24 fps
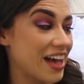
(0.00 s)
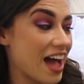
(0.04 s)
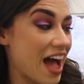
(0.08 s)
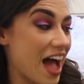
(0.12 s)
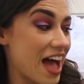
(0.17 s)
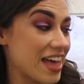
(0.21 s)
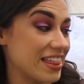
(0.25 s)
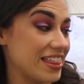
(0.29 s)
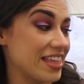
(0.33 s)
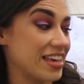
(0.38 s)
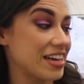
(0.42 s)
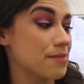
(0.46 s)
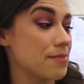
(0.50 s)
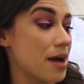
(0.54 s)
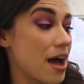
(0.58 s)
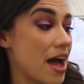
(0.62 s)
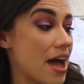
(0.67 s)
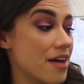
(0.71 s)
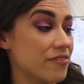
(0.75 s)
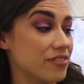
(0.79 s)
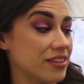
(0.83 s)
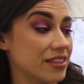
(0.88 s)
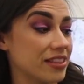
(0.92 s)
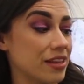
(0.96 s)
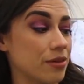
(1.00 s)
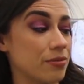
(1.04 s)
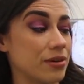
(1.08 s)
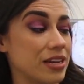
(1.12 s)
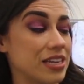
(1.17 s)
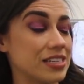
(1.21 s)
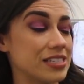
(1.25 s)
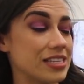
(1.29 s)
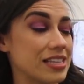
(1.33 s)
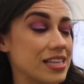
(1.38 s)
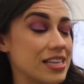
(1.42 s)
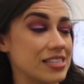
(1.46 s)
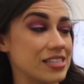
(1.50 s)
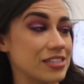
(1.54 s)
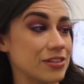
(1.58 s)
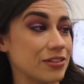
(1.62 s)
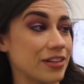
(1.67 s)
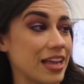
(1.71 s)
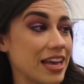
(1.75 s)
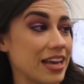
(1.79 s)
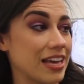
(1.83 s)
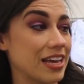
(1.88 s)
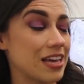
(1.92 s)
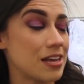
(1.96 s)
I think about everything that went into this,
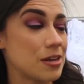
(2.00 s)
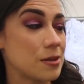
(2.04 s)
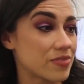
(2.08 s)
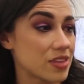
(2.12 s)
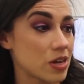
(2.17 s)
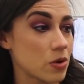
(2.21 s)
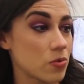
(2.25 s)
so like,